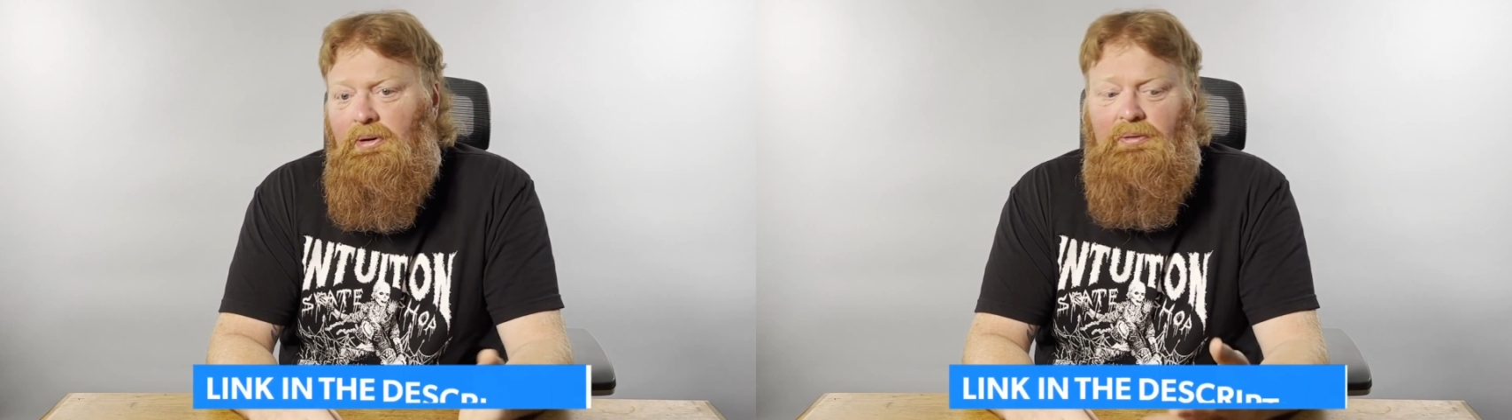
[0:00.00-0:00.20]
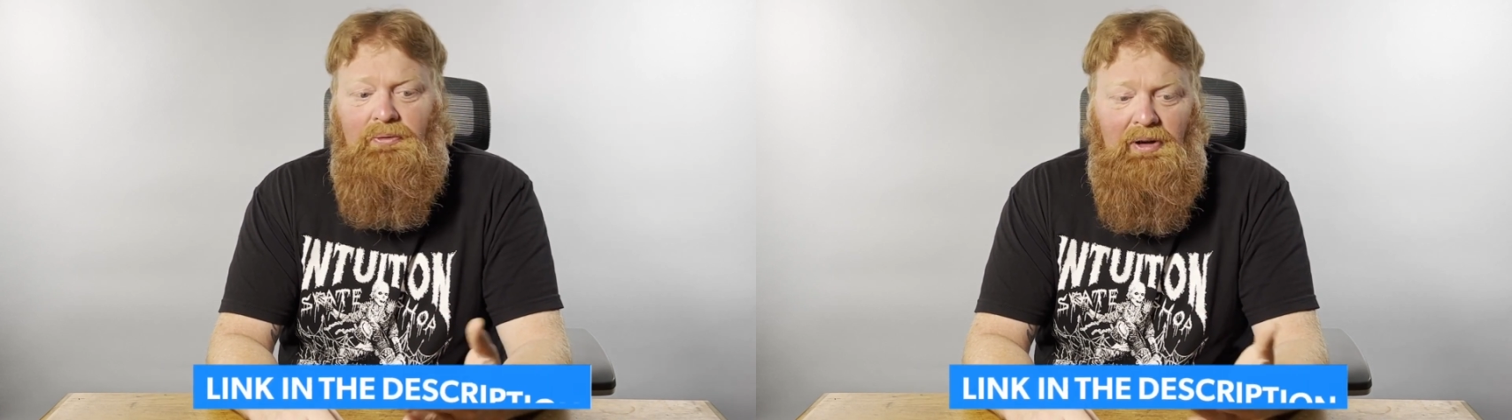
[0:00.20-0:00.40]

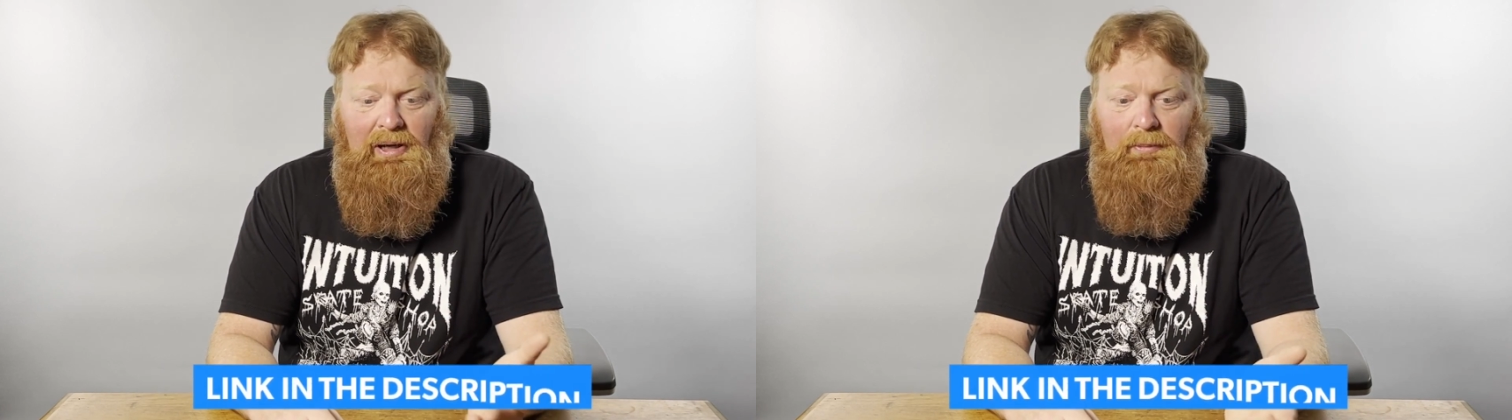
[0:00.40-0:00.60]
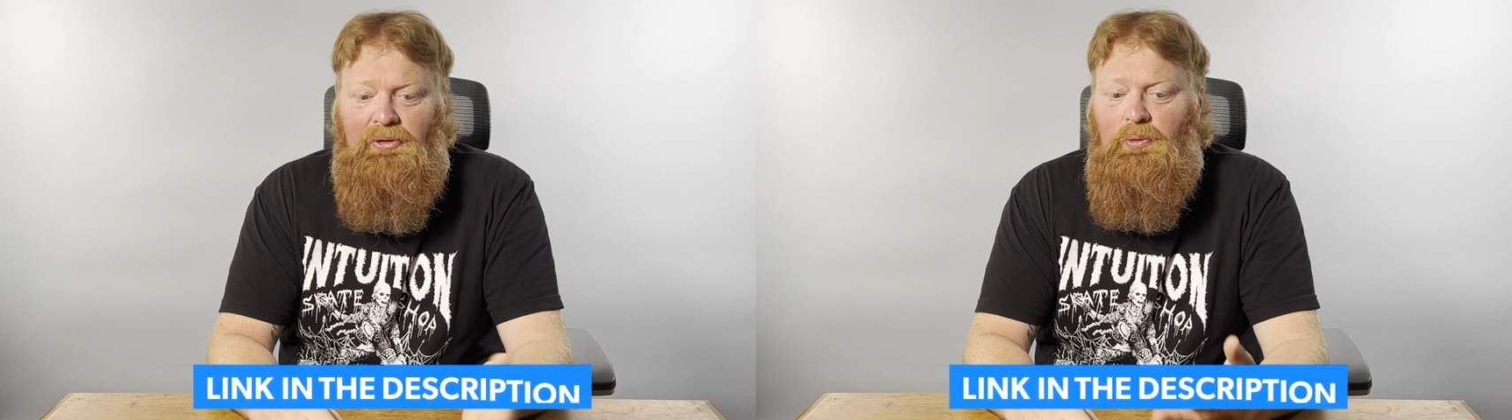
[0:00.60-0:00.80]
the
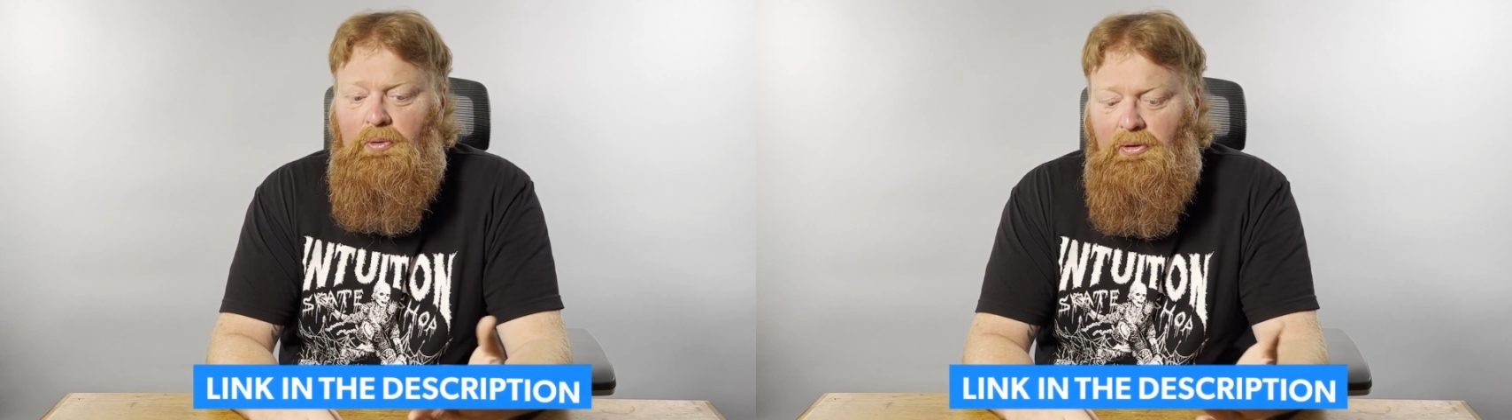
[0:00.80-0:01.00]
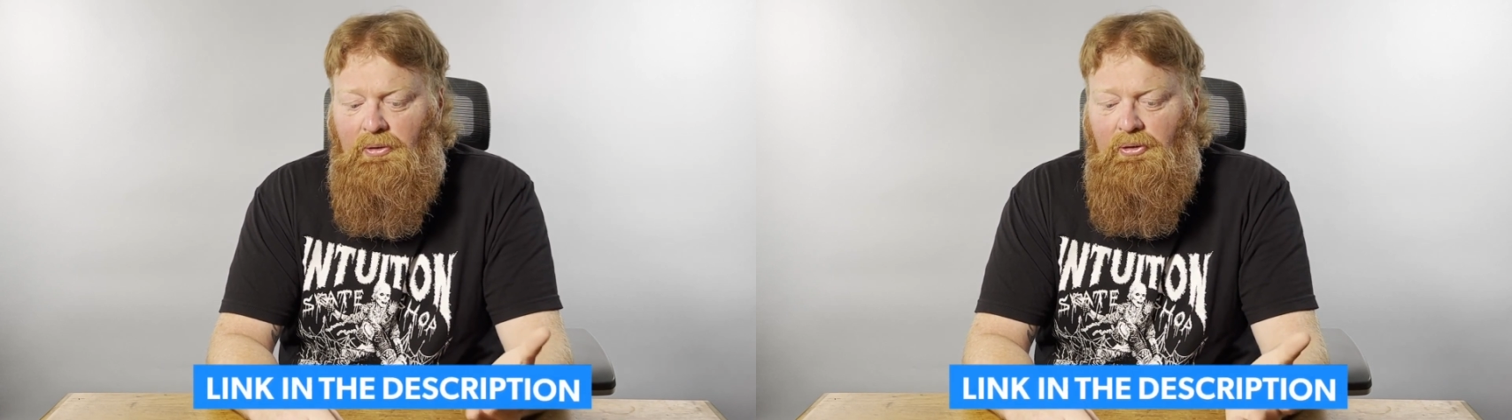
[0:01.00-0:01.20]
frames, the
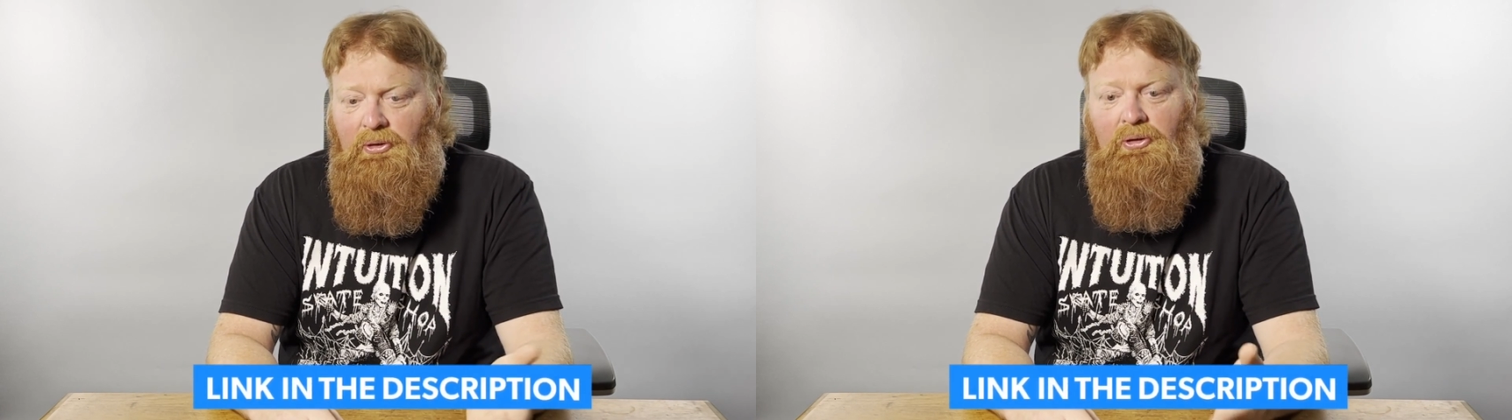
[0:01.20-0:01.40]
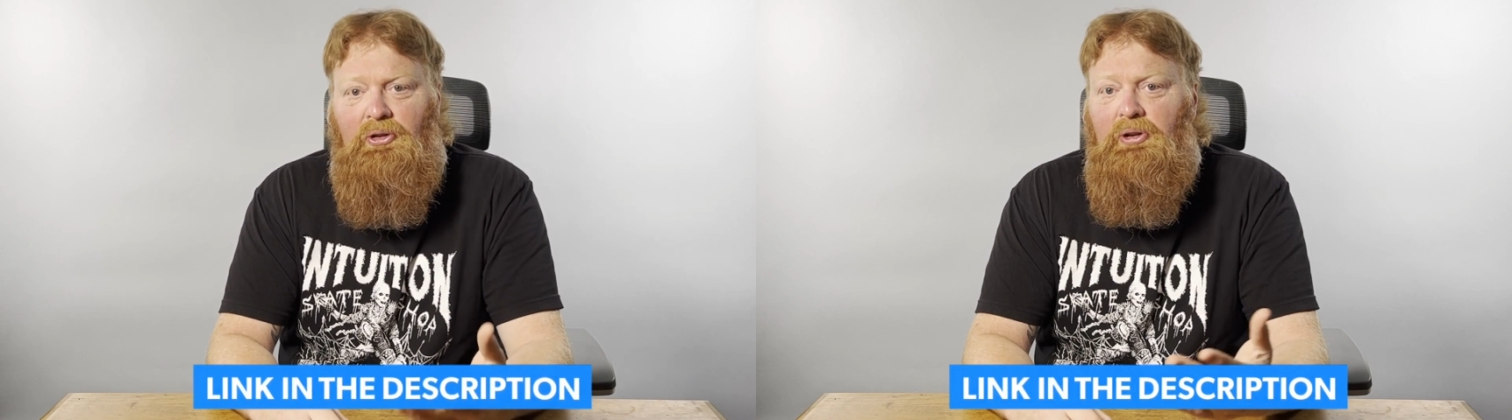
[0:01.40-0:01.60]
wheels,
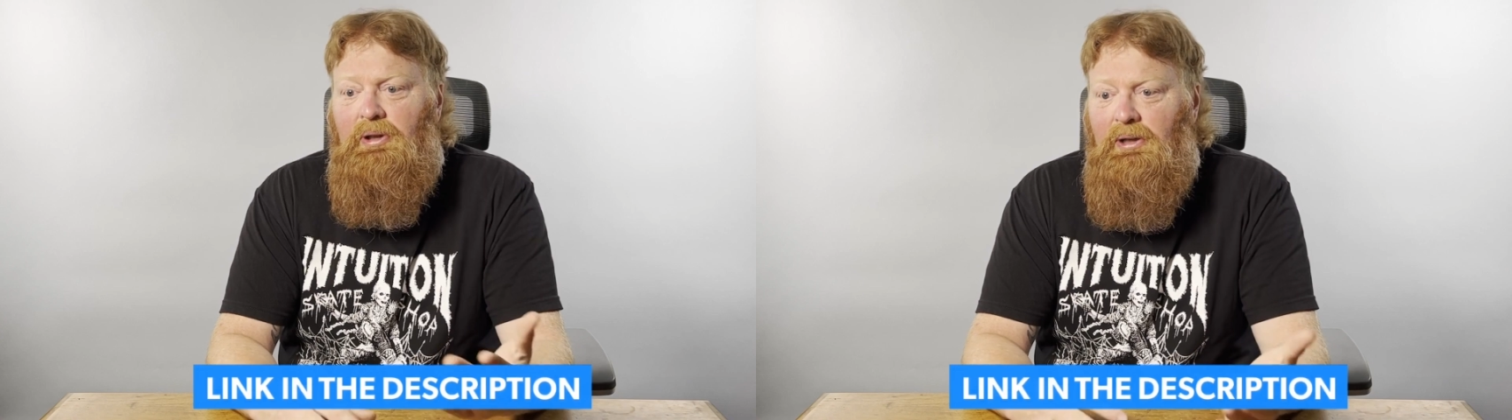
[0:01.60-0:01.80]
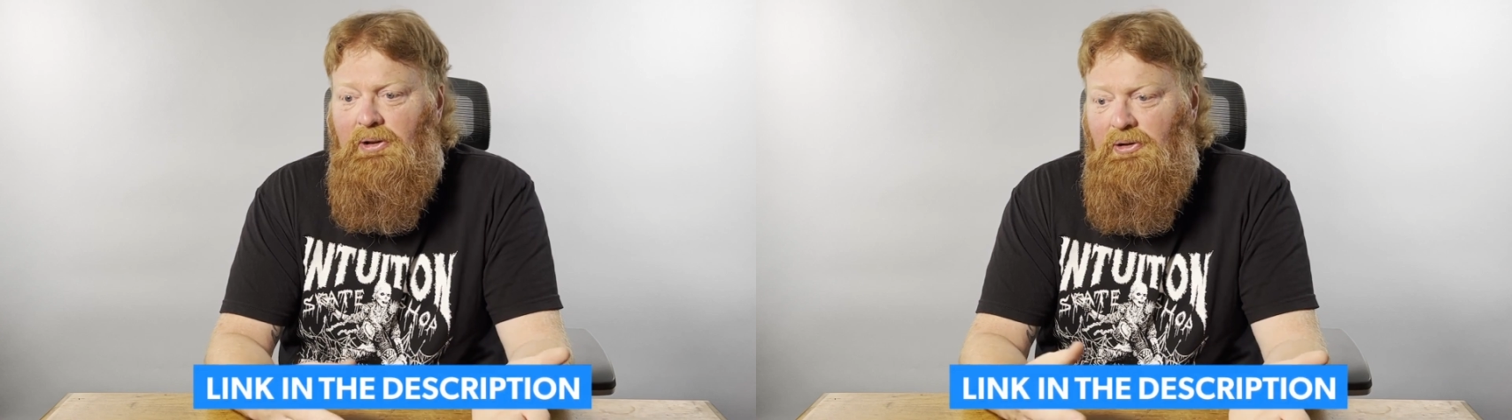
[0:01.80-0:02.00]
so you can get